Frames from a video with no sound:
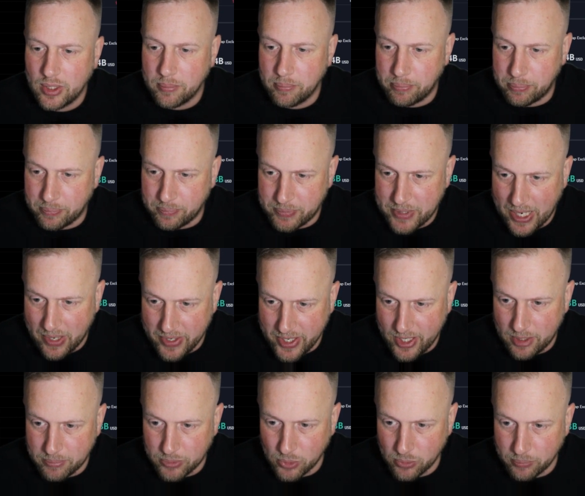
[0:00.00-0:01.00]
Down
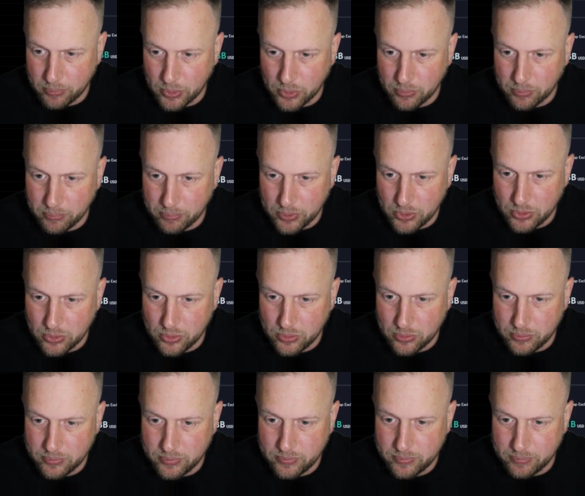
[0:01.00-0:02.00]
here, boom, boom,
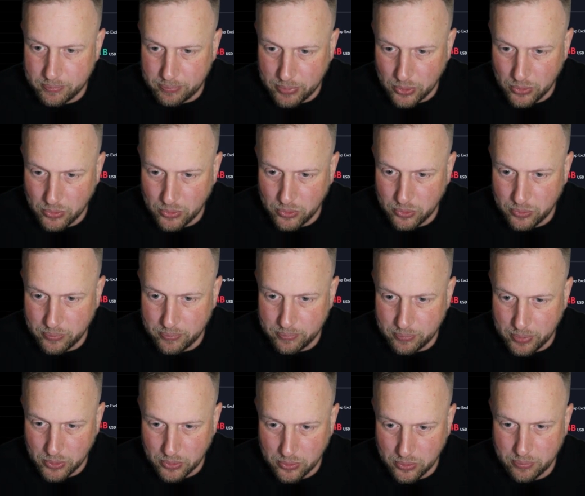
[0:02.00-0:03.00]
boom, boom,
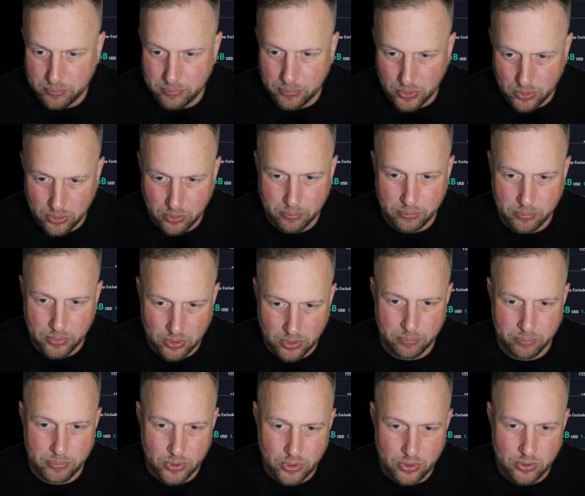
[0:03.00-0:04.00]
boom, boom, boom,
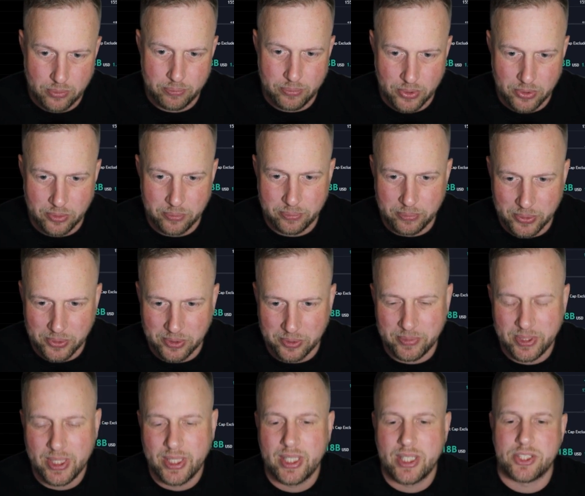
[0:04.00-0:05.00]
boom, boom, boom.
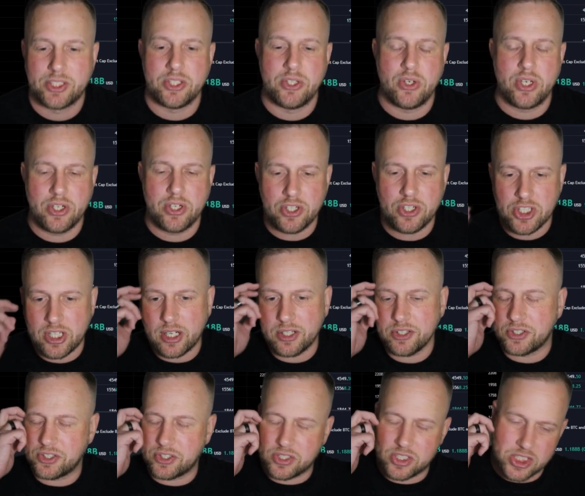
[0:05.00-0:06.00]
So you can just start,
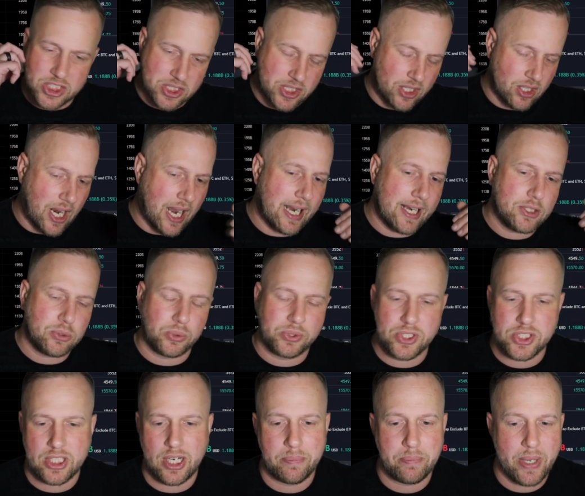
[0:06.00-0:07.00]
your eyes will just
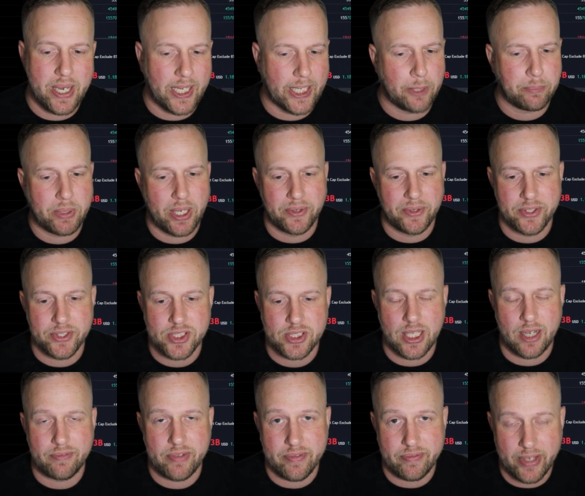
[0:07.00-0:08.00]
start picking up on this
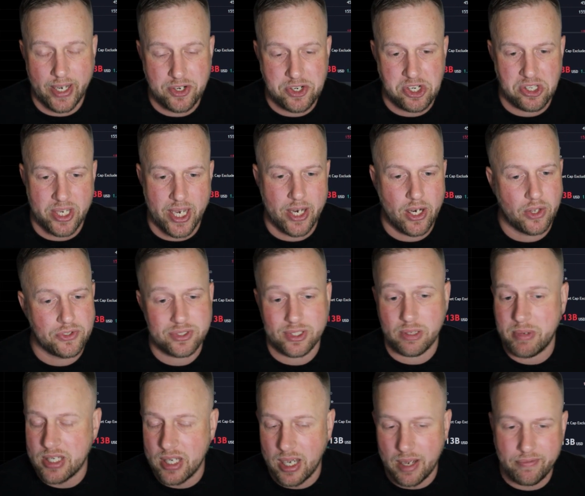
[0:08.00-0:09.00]
stuff eventually. I know it's going to
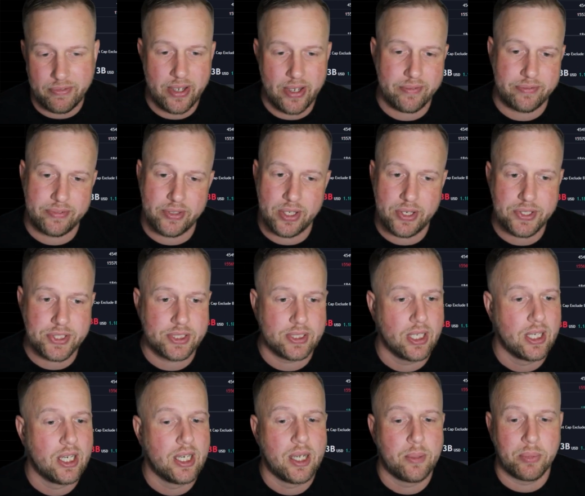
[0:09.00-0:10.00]
be tough at first,
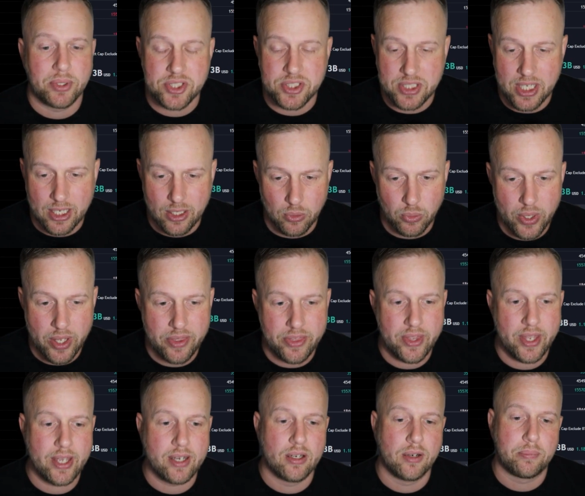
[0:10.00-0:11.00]
but stick with
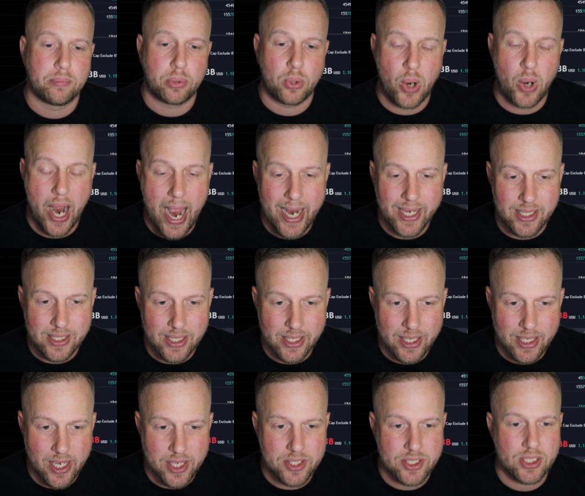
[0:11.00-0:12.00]
it,
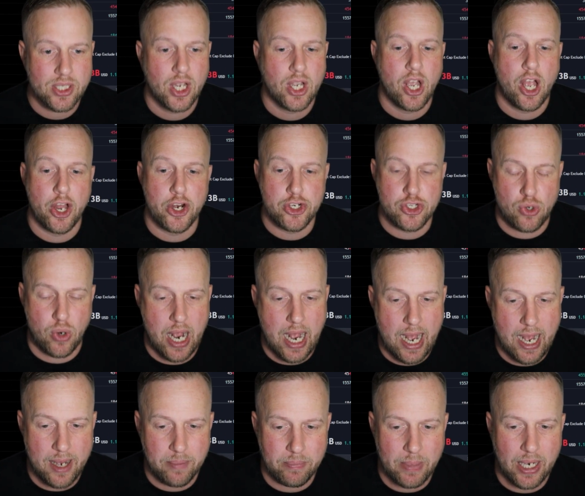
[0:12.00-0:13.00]
practice,
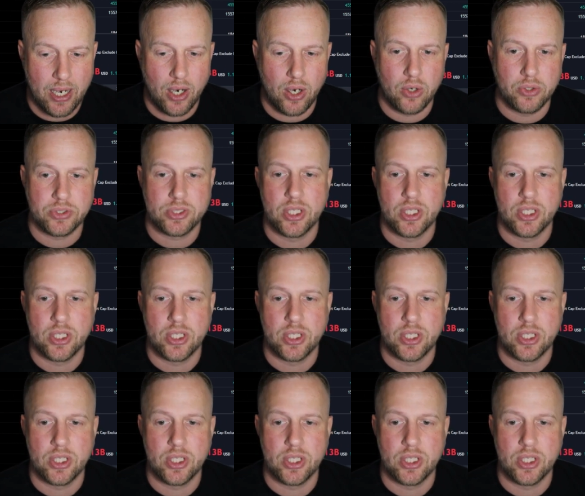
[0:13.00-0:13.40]
draw them out,